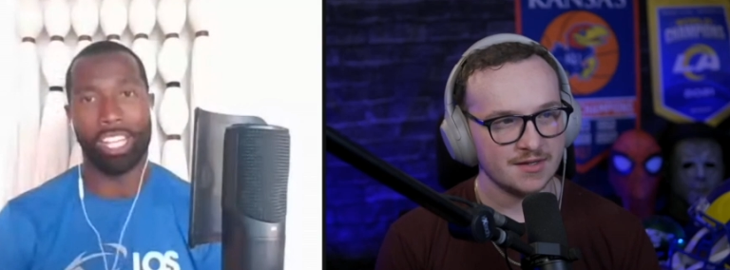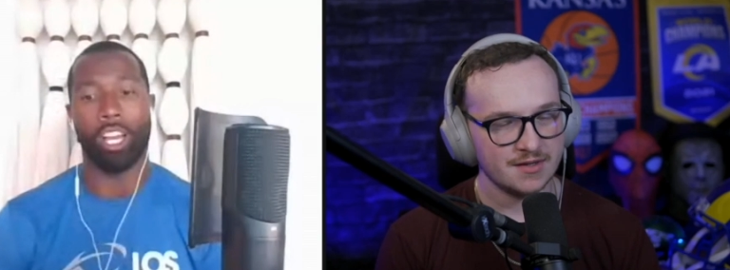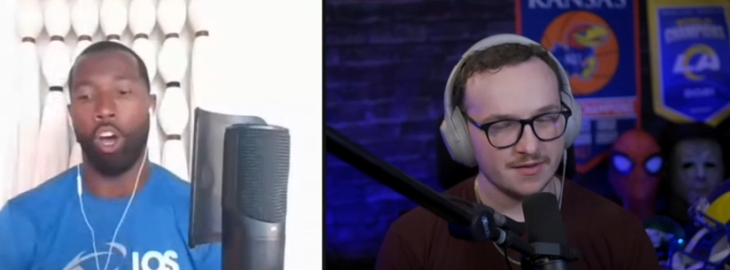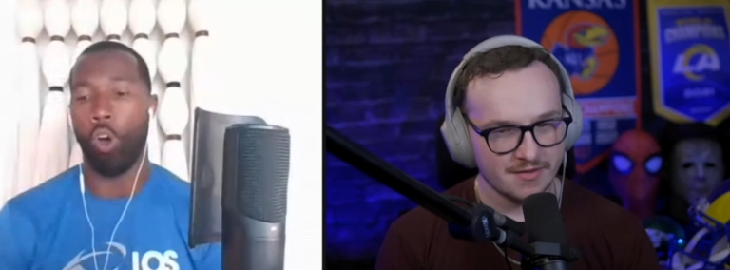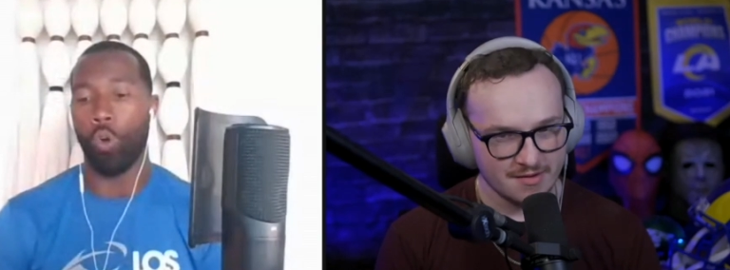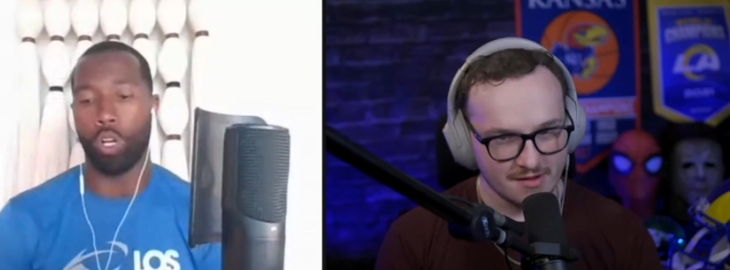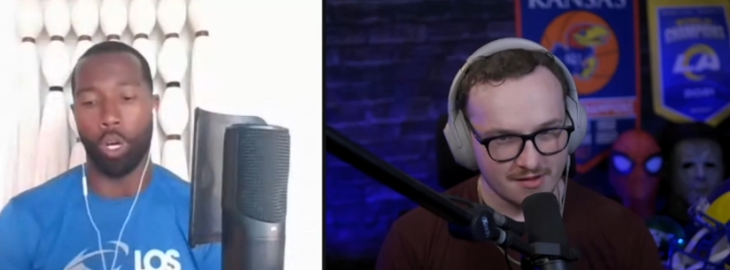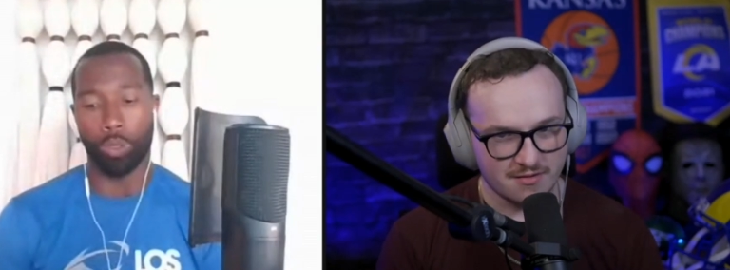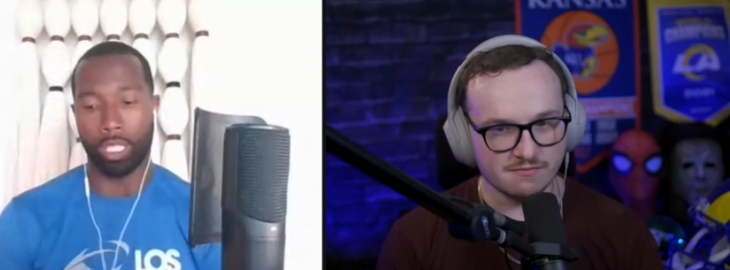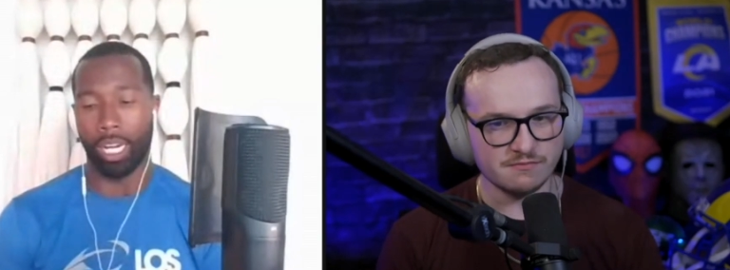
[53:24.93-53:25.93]
Speaker 1: you got the old
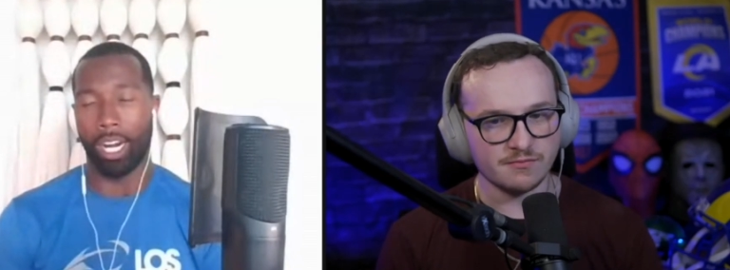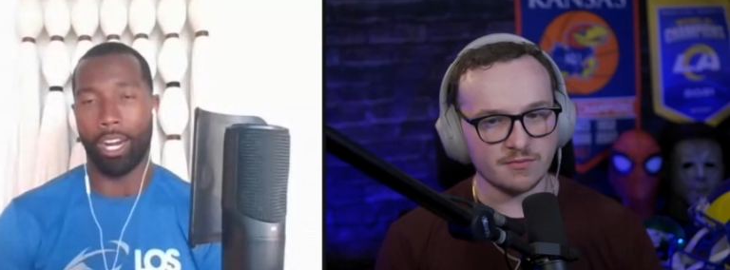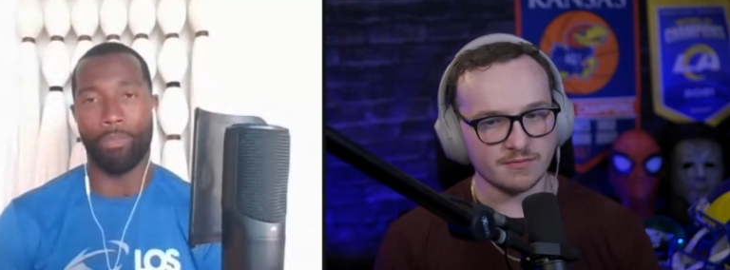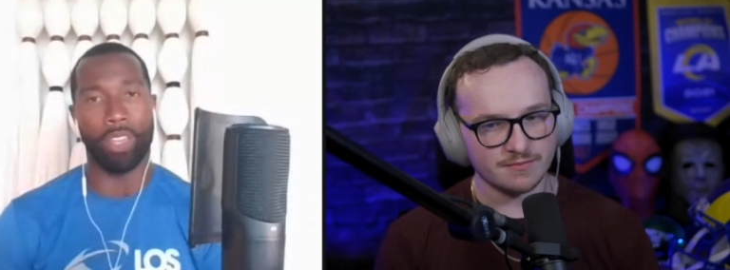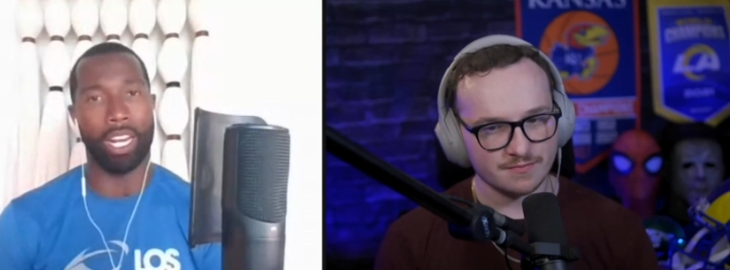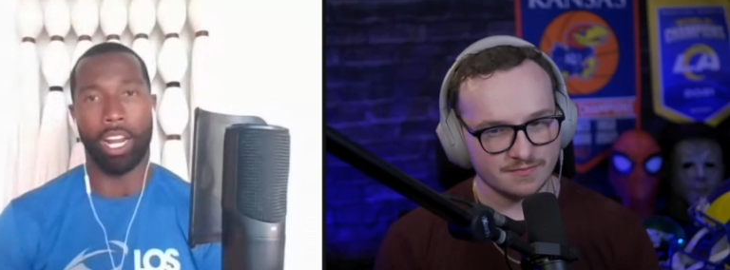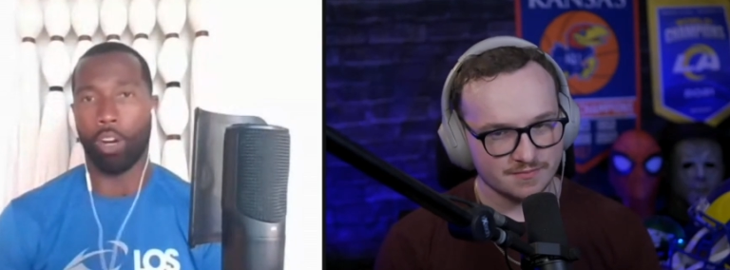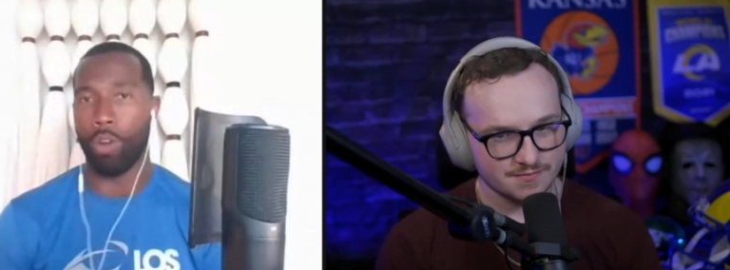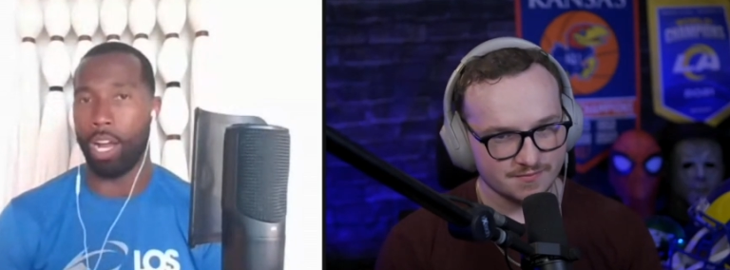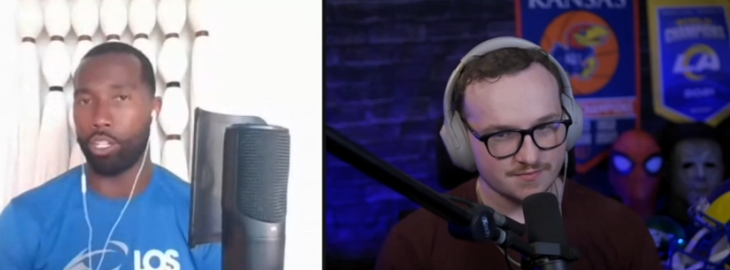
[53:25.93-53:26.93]
goat there and
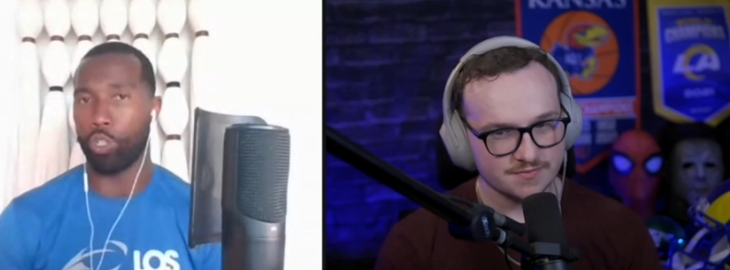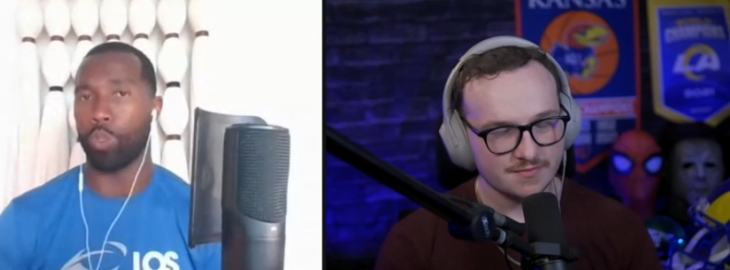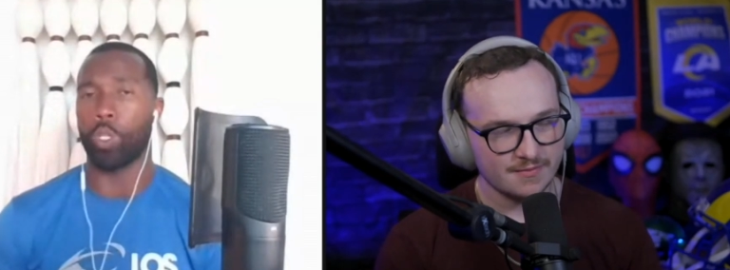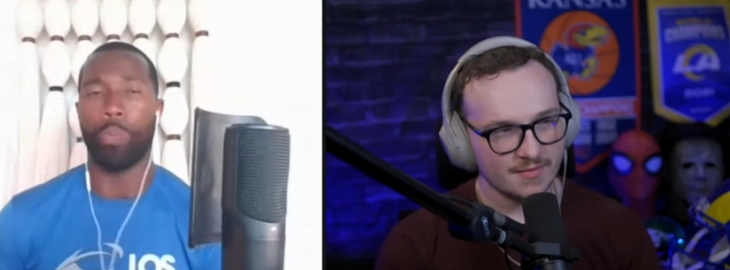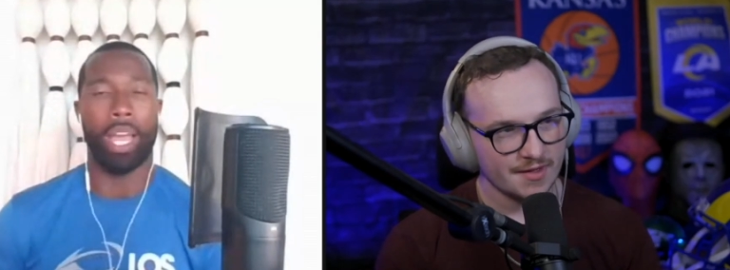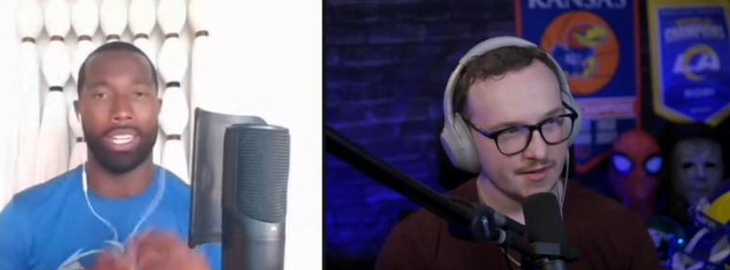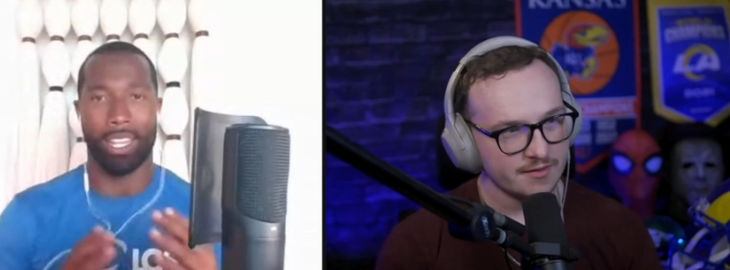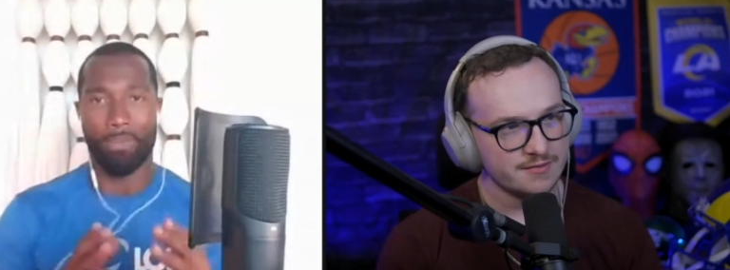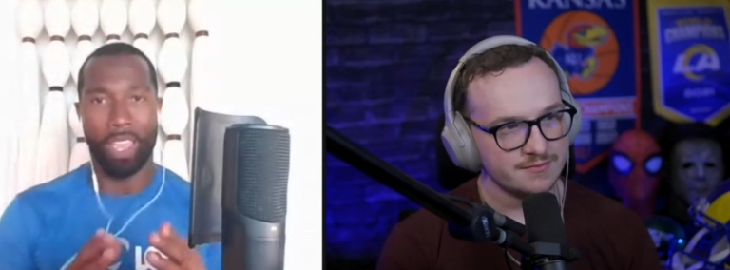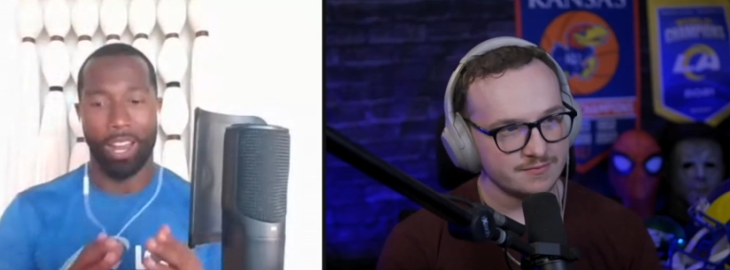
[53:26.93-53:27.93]
Aaron Rodgers
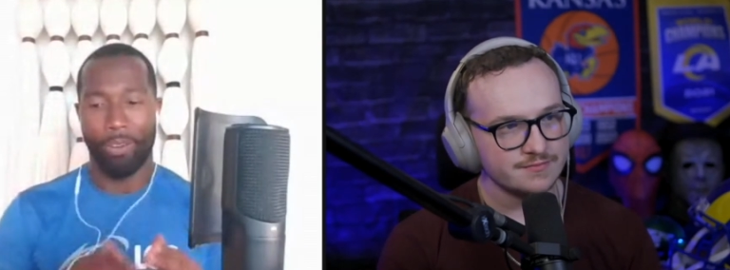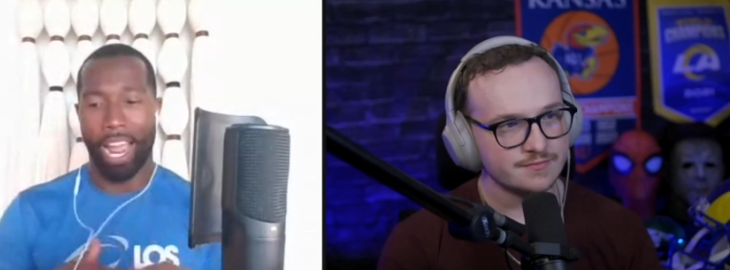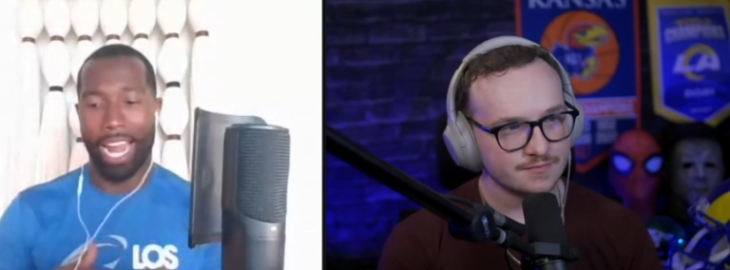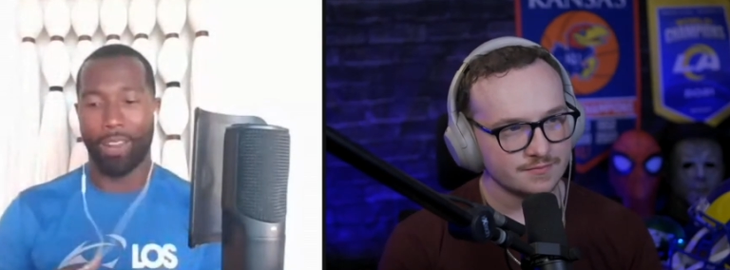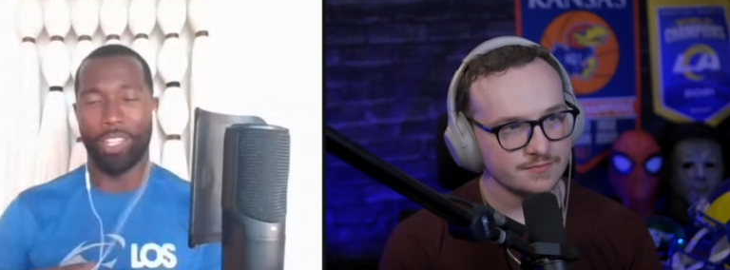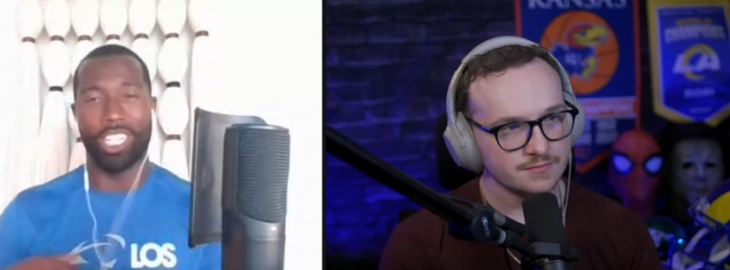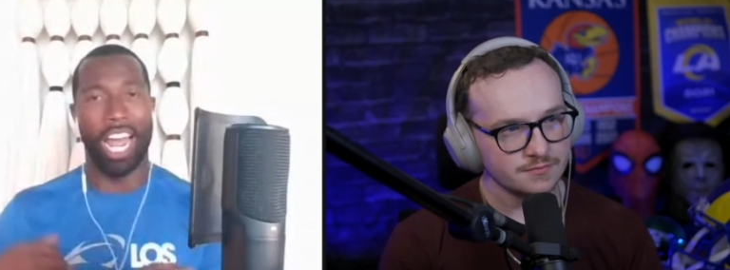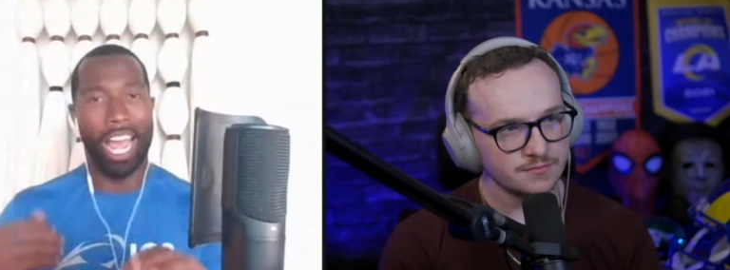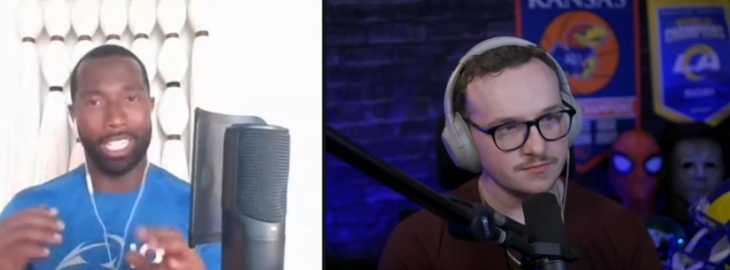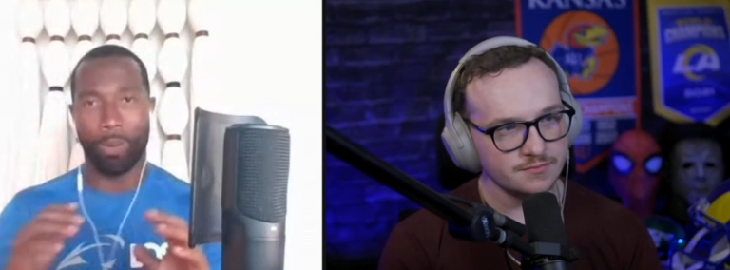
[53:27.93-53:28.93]
respecting right? I know the
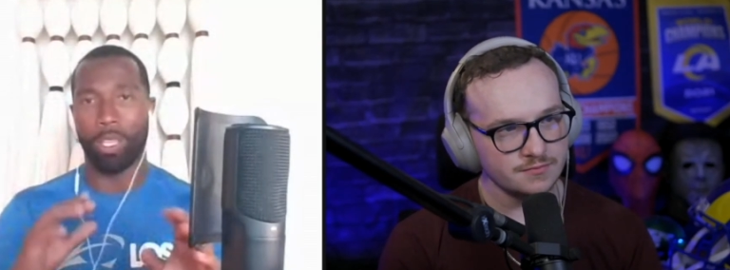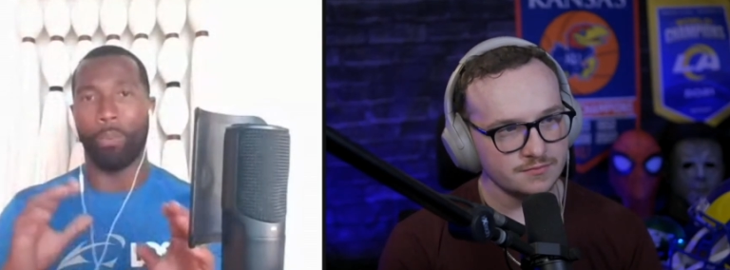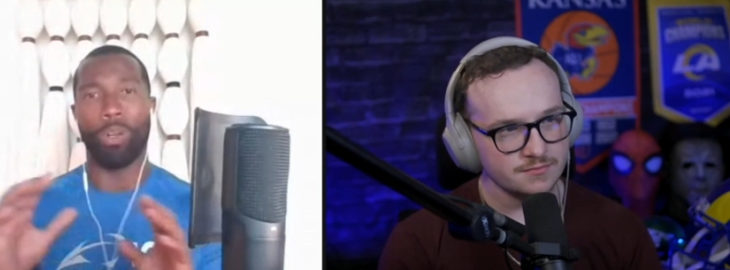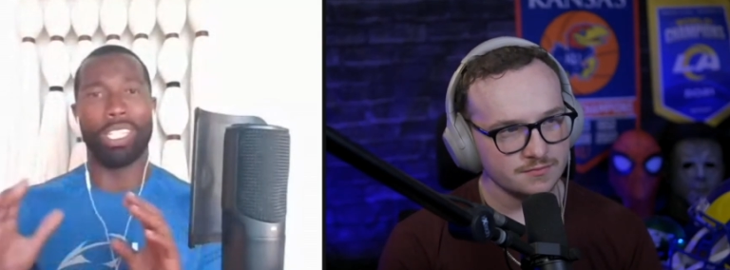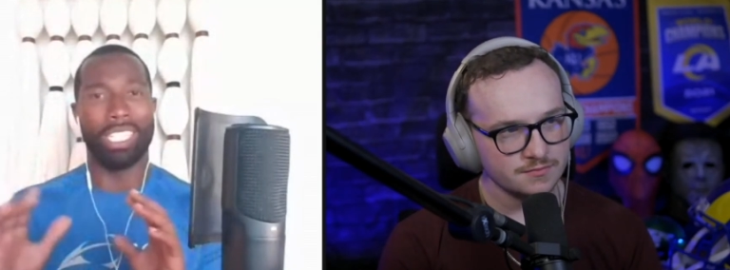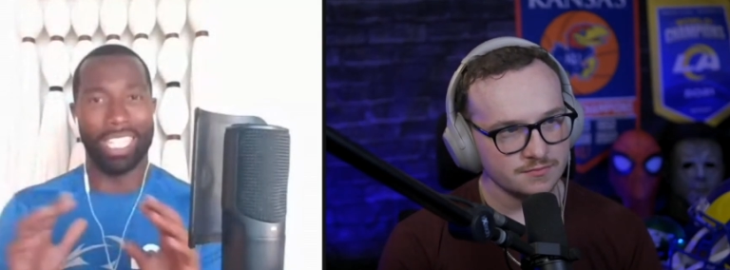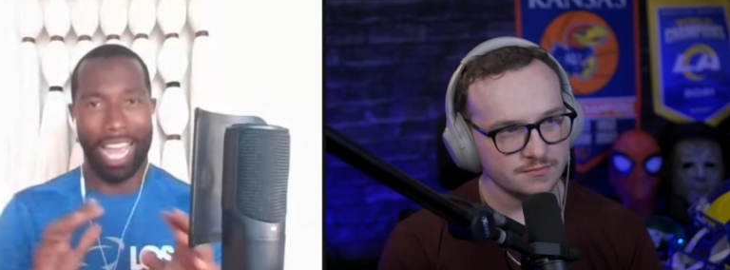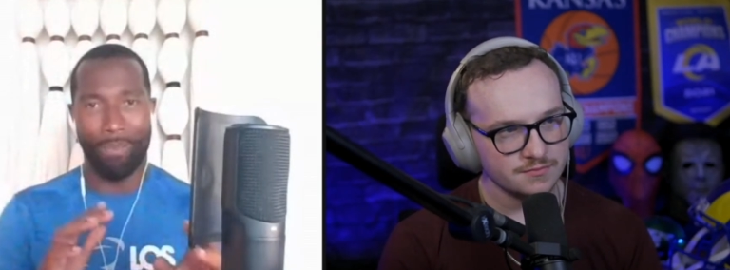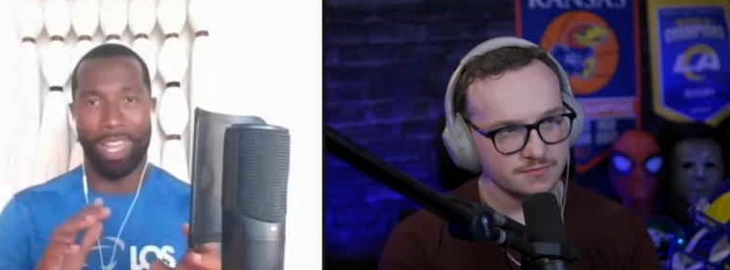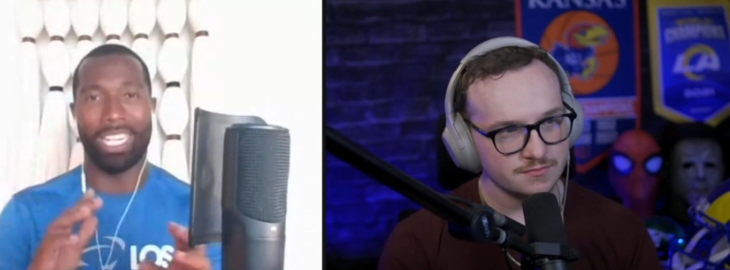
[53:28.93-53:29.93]
Giants in the preseason game,